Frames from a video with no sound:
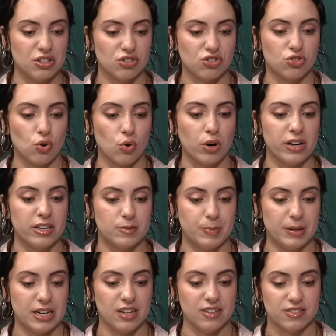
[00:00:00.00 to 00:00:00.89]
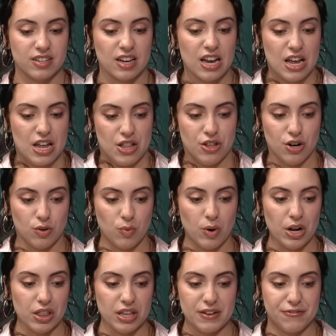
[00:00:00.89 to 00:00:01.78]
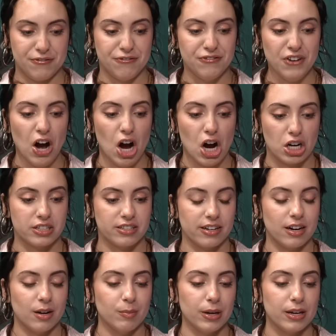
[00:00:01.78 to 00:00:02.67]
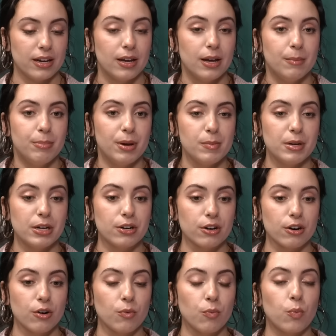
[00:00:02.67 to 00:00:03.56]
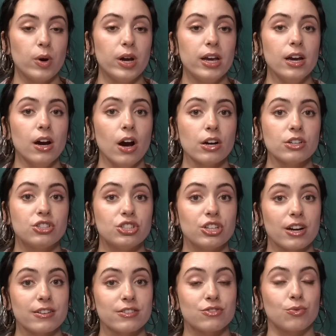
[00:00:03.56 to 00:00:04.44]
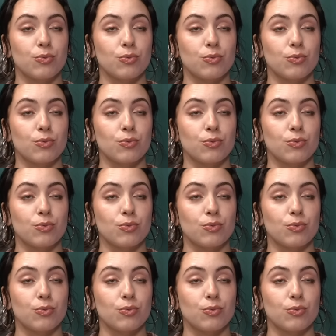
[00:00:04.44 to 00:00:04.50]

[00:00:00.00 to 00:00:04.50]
the stories? Because they're really fucked. And I'm like, baby girl, we are just